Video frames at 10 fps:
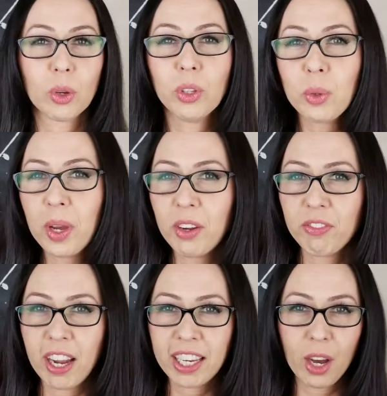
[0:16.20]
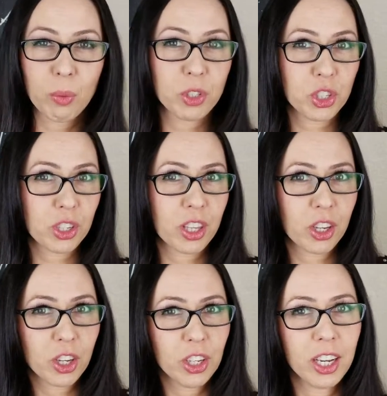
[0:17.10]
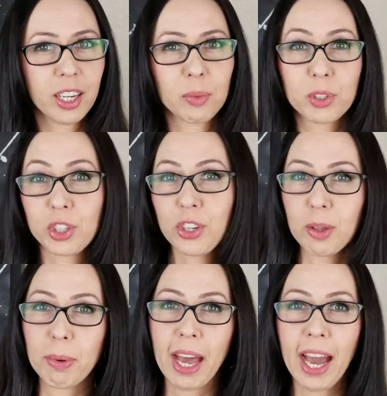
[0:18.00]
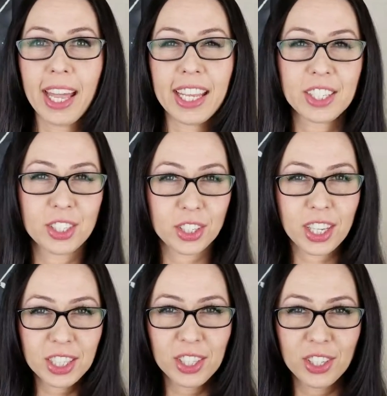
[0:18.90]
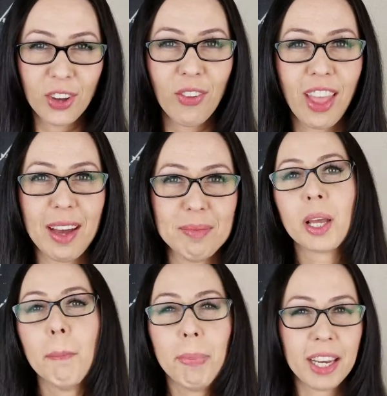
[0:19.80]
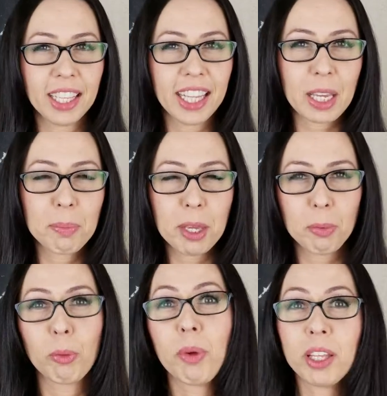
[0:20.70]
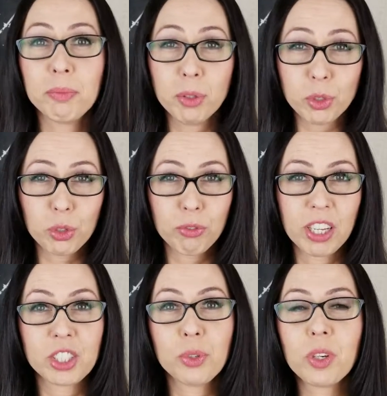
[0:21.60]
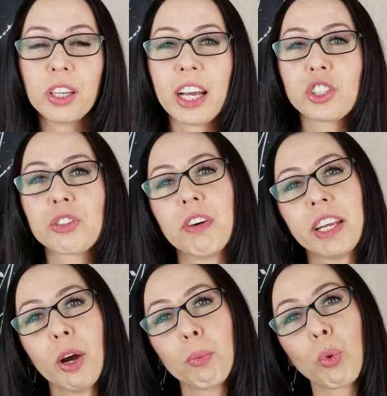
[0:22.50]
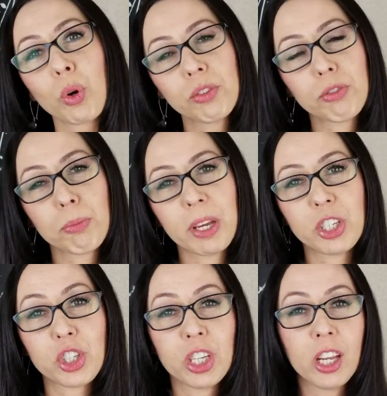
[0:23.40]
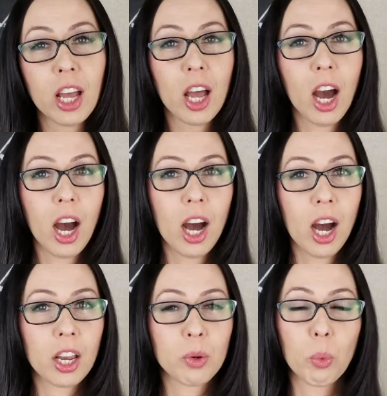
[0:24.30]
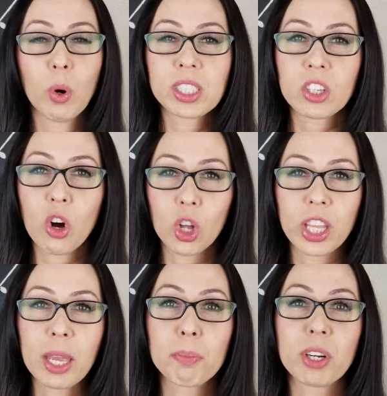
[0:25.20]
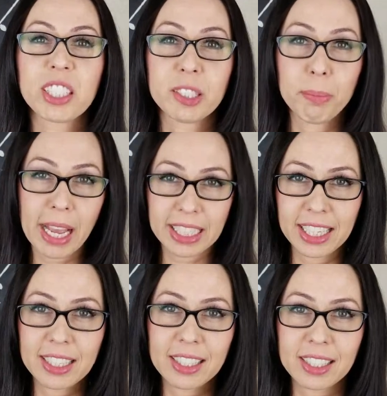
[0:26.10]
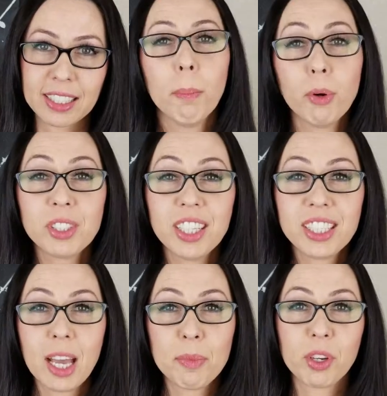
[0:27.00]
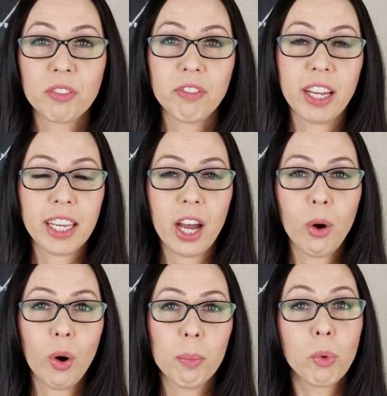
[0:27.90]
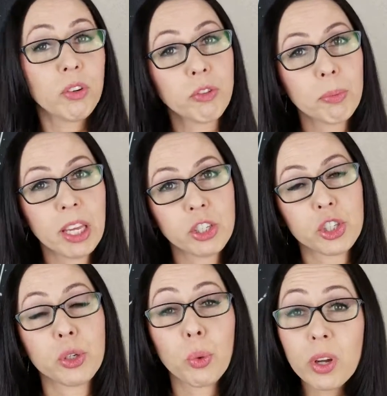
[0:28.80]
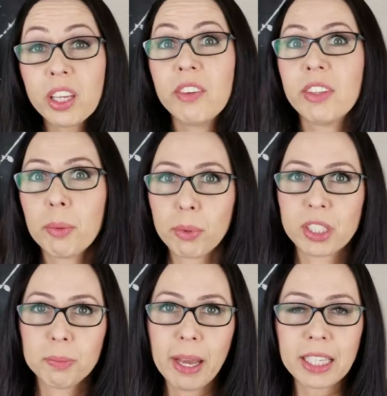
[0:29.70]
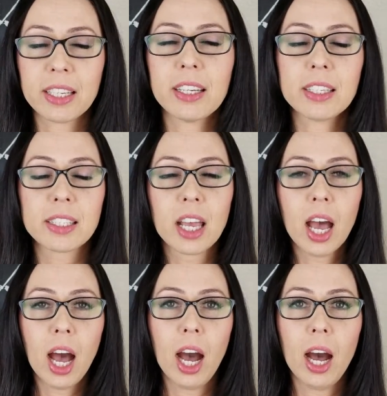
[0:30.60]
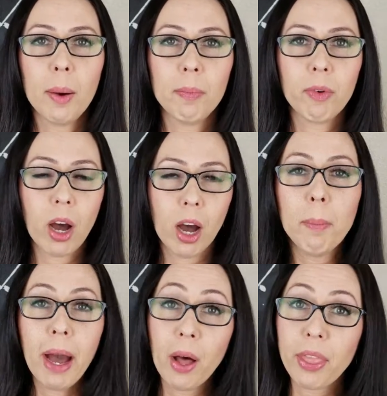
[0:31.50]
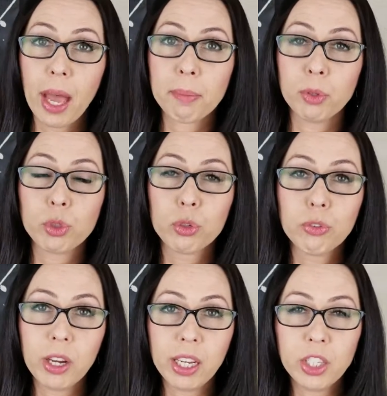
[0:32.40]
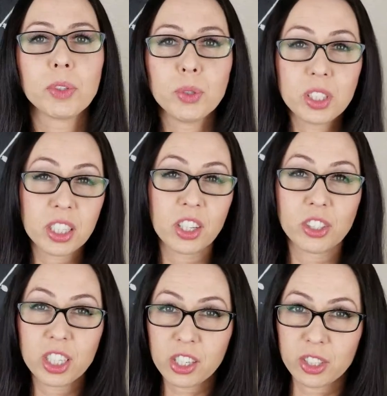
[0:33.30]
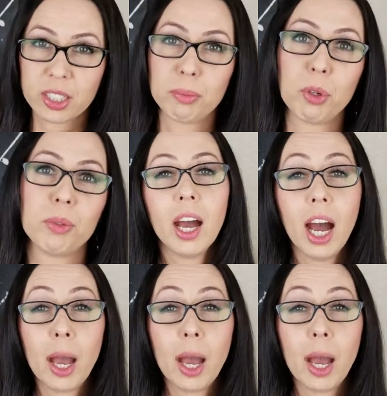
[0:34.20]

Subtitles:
The only way to find out which are the good and which are the bad is to get to know them. But unlike people and mutual funds, you can actually find out more information on what's called a prospectus. Most of the time, you can find out more information or even the prospectus about that mutual fund using their ticker symbol.